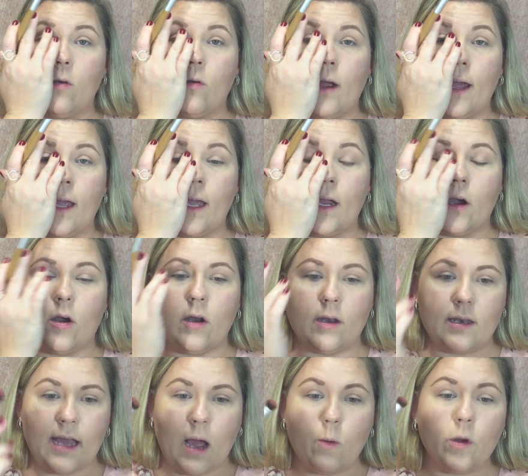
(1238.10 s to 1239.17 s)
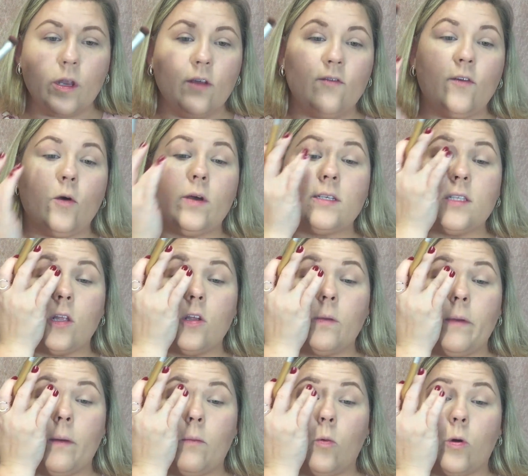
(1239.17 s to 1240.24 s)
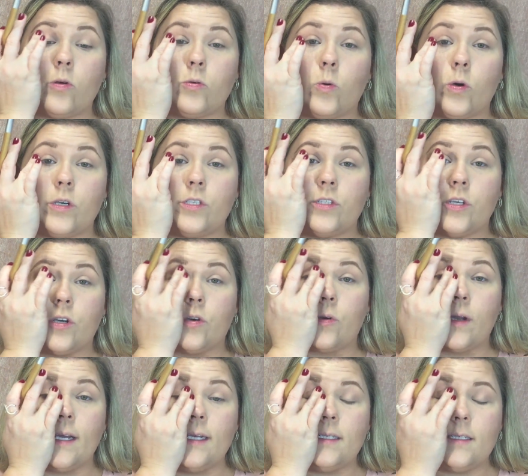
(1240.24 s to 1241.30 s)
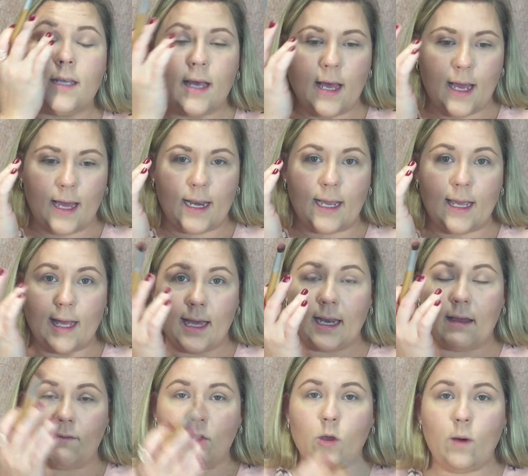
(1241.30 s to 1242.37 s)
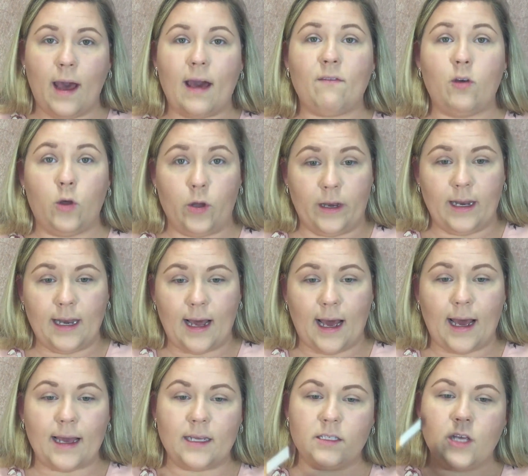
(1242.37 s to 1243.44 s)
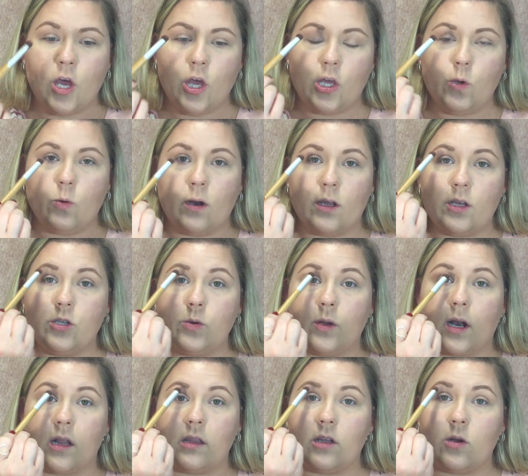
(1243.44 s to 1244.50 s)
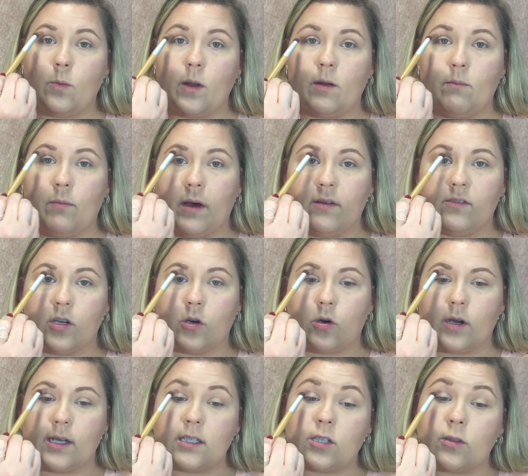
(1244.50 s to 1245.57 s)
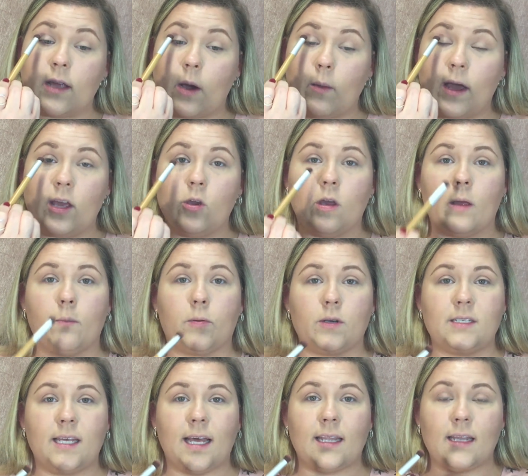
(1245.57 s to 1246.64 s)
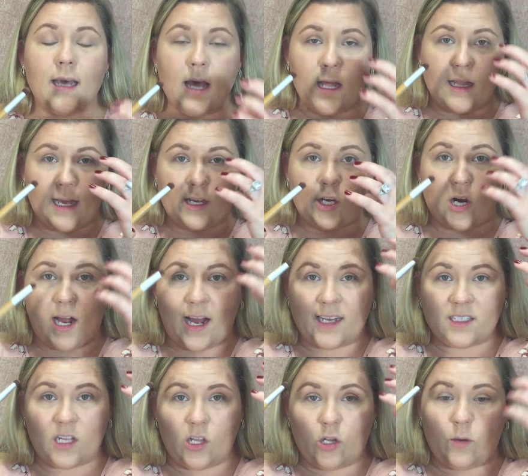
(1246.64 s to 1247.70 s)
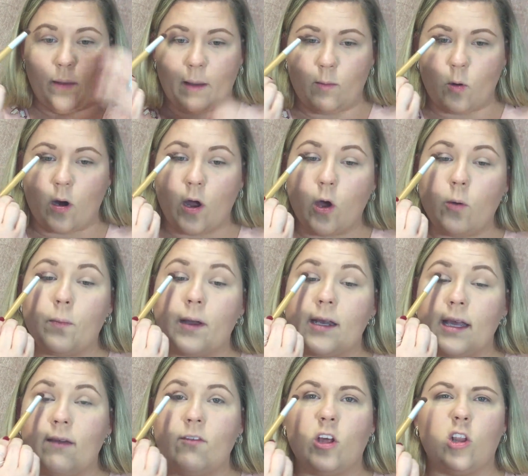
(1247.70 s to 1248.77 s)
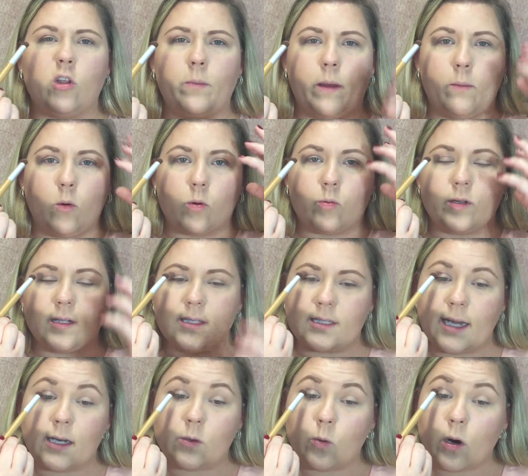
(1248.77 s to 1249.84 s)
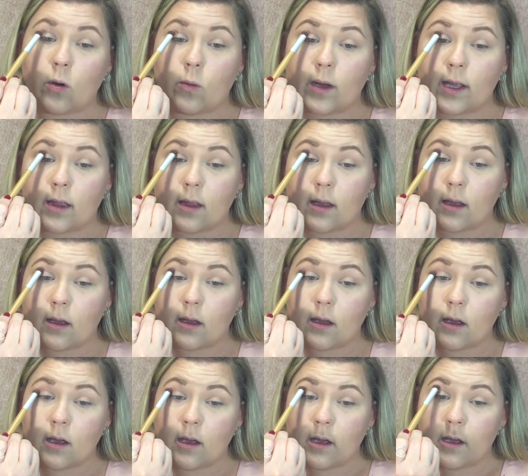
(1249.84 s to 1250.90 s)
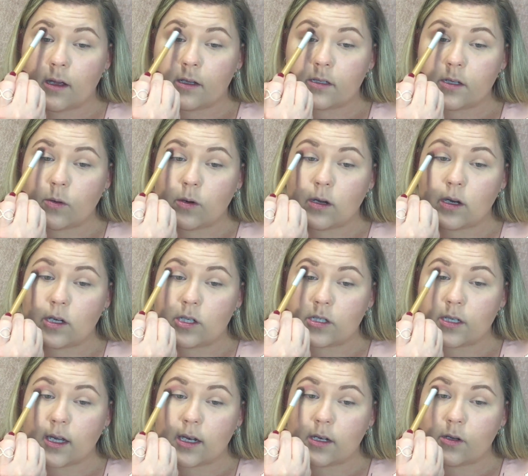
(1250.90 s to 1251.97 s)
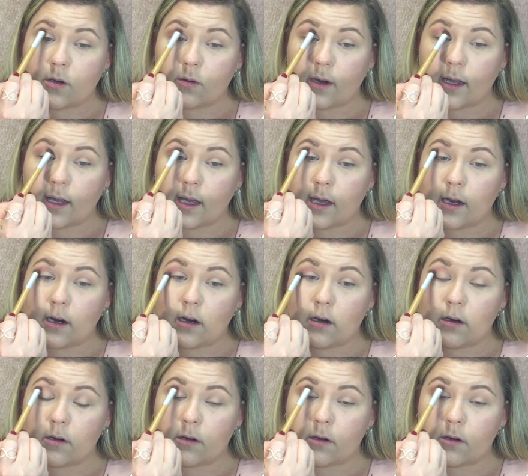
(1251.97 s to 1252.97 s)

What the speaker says: right here. Now we're gonna focus a little bit more towards the crease. And again, if you have hooded eyes, you wanna do it a little bit above the crease so that way you can pretend like your eye's a little bit more open, give you a little bit more real estate to work with. So we're gonna just kind of do it right here.